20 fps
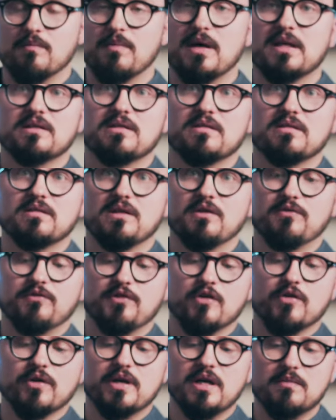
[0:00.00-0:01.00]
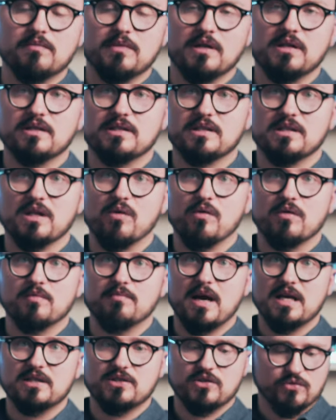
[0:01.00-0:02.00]
but if your gimbal is low on
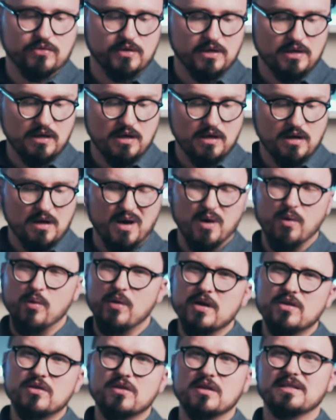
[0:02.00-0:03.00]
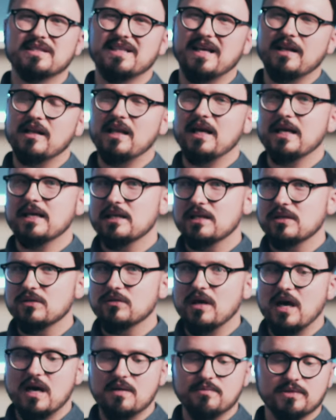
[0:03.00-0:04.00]
battery which is unlikely
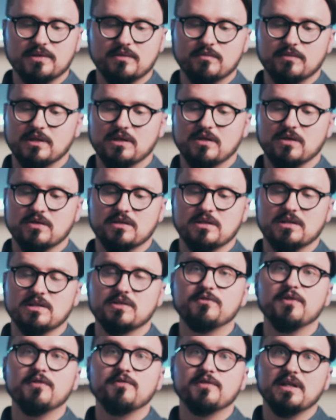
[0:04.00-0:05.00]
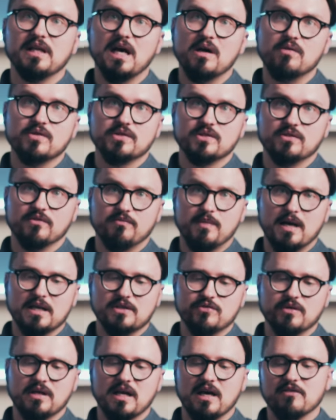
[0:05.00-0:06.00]
to happen because it's 15 hours of
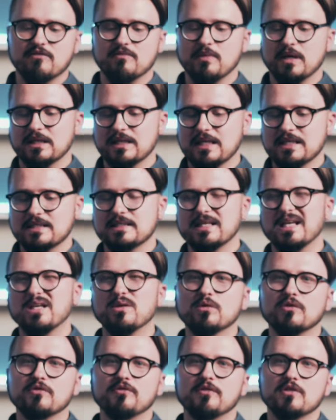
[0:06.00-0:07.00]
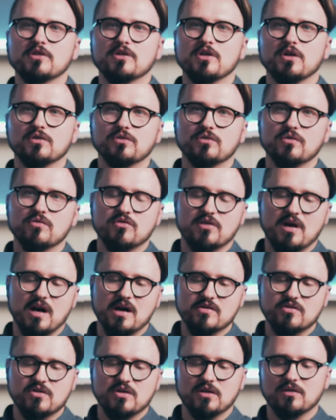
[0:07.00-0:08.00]
battery life, but let's say you forgot to
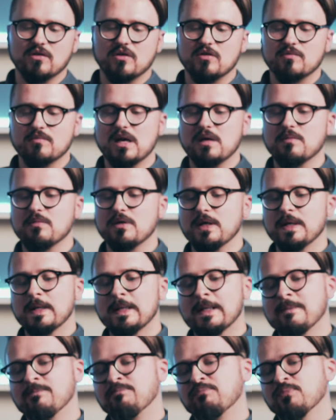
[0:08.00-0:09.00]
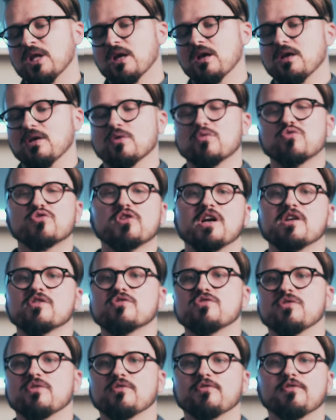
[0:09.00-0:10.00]
charge it or maybe uh, you
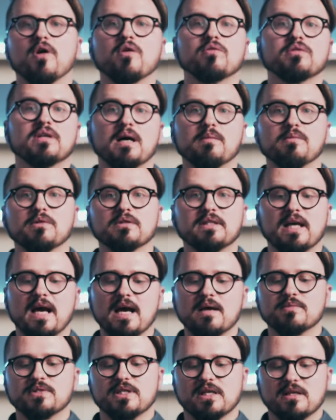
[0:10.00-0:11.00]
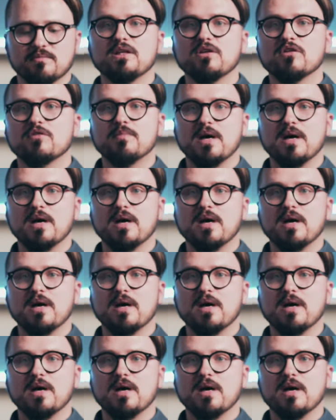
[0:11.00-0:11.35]
charge your phone couple times and your